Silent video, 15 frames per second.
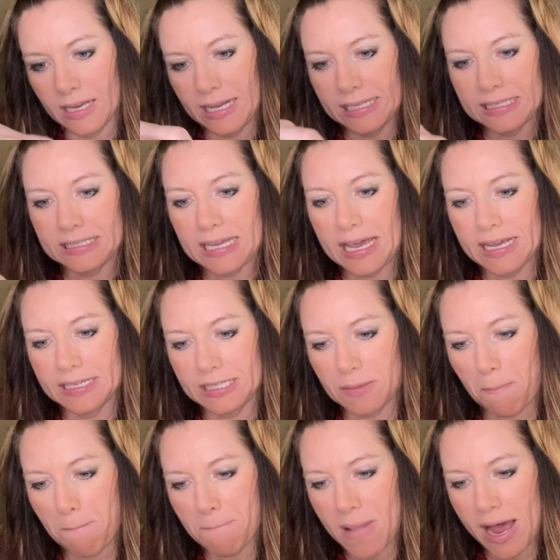It says
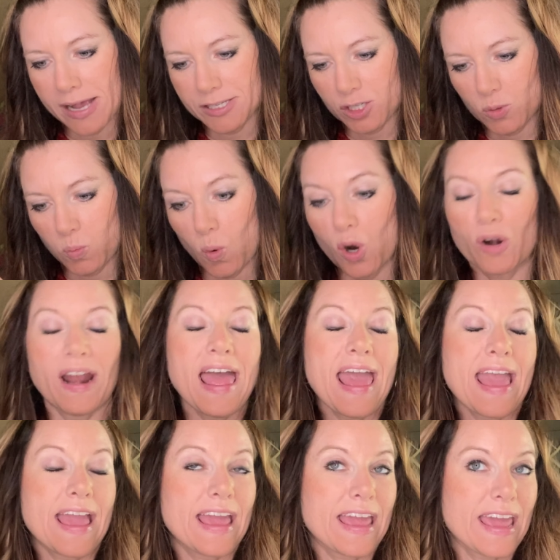Ma
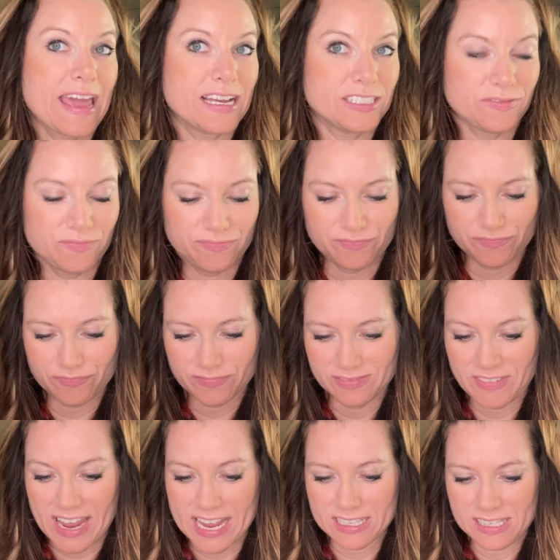Soiree.
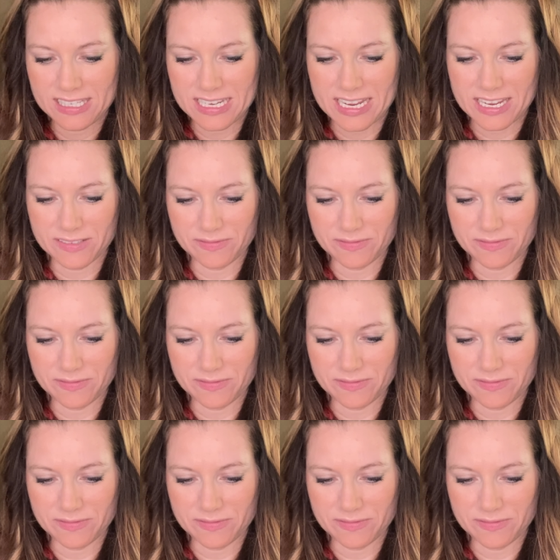Fancy.